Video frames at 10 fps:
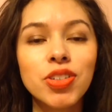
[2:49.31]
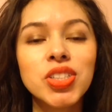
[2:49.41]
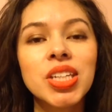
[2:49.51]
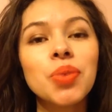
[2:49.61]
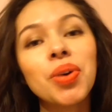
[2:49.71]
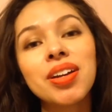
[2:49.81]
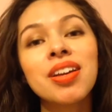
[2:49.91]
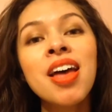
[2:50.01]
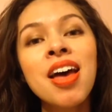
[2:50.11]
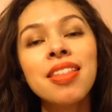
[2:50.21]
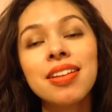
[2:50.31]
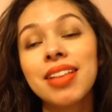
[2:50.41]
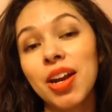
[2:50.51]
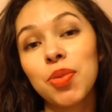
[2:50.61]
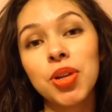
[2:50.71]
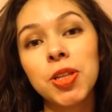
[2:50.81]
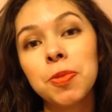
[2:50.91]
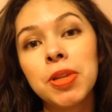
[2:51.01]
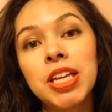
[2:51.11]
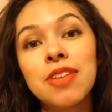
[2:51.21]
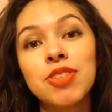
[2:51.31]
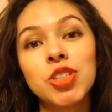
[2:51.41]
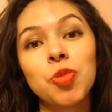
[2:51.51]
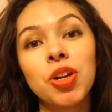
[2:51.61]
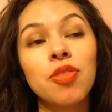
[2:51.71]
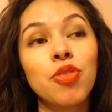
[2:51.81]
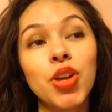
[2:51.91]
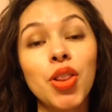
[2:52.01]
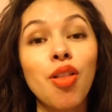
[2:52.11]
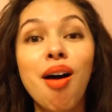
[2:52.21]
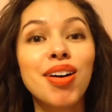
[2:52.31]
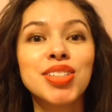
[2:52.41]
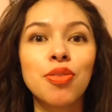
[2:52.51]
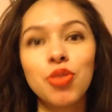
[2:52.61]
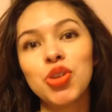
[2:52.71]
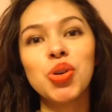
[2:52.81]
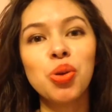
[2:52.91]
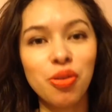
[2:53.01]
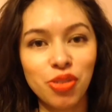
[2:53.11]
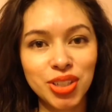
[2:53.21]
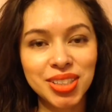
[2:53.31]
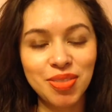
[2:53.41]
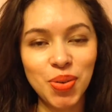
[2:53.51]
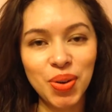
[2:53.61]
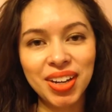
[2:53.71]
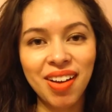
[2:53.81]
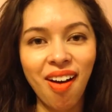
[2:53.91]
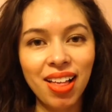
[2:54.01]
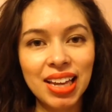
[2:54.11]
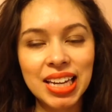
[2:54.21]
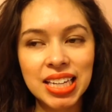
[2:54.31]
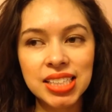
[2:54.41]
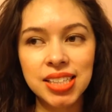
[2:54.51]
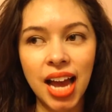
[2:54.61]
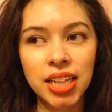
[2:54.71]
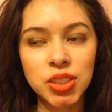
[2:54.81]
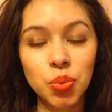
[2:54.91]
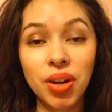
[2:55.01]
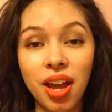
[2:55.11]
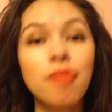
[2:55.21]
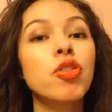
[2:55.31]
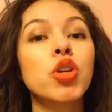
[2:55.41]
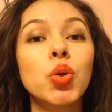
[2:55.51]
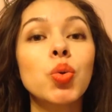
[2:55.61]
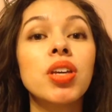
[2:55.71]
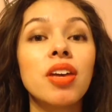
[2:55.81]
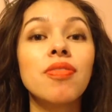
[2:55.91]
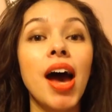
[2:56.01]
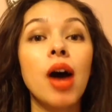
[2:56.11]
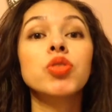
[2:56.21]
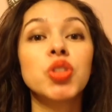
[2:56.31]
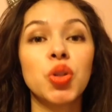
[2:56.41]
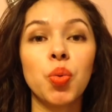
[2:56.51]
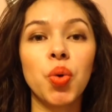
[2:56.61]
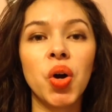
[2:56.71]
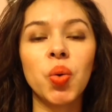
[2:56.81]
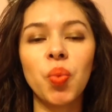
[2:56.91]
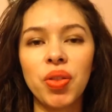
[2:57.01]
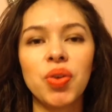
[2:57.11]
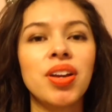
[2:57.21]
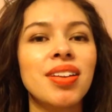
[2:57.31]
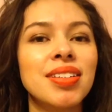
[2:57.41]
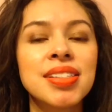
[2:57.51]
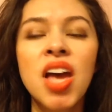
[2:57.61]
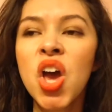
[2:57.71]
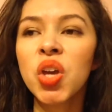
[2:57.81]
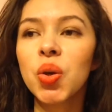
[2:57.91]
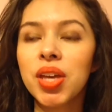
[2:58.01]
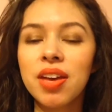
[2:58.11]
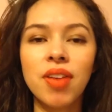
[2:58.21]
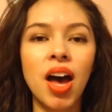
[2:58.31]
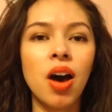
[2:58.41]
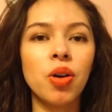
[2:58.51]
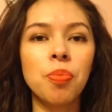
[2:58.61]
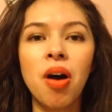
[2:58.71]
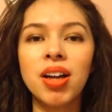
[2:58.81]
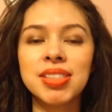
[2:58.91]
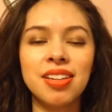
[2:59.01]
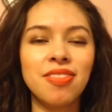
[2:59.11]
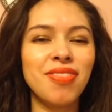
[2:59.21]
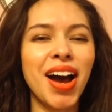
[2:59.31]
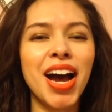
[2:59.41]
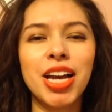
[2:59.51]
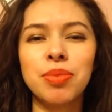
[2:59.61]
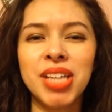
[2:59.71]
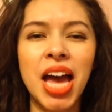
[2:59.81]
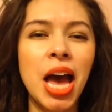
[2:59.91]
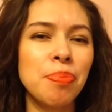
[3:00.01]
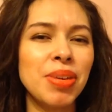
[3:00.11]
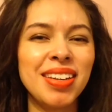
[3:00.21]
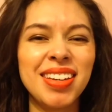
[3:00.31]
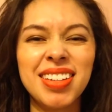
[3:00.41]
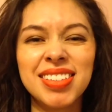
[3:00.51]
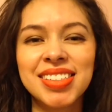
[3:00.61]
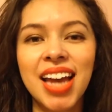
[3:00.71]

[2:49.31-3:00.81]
You see, one thing that I really believe is one of the laws of the universe, if you want to call it, is that whatever you give out to the world, whether it is you give out positive vibes, happiness,